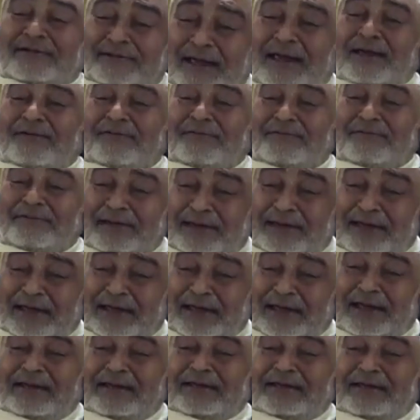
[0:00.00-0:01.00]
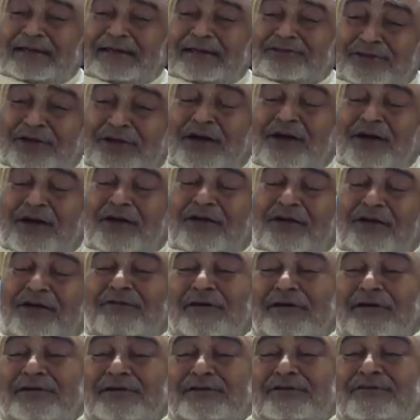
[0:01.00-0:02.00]
heavy and strong
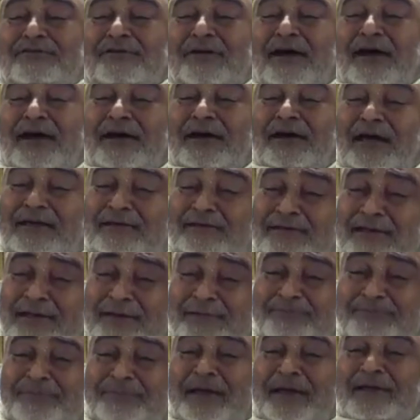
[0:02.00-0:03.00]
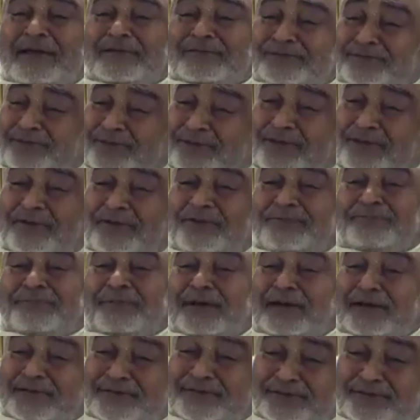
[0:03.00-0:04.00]
words. Why I say page four,
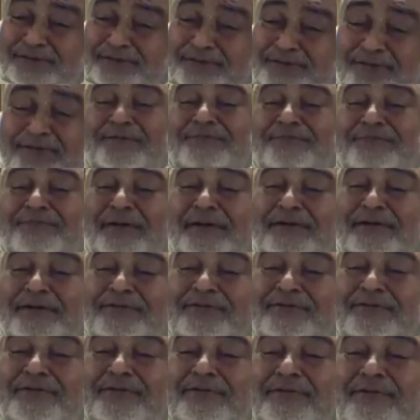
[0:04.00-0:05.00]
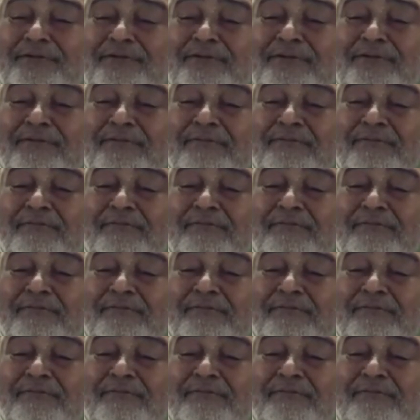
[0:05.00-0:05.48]
page four, page four.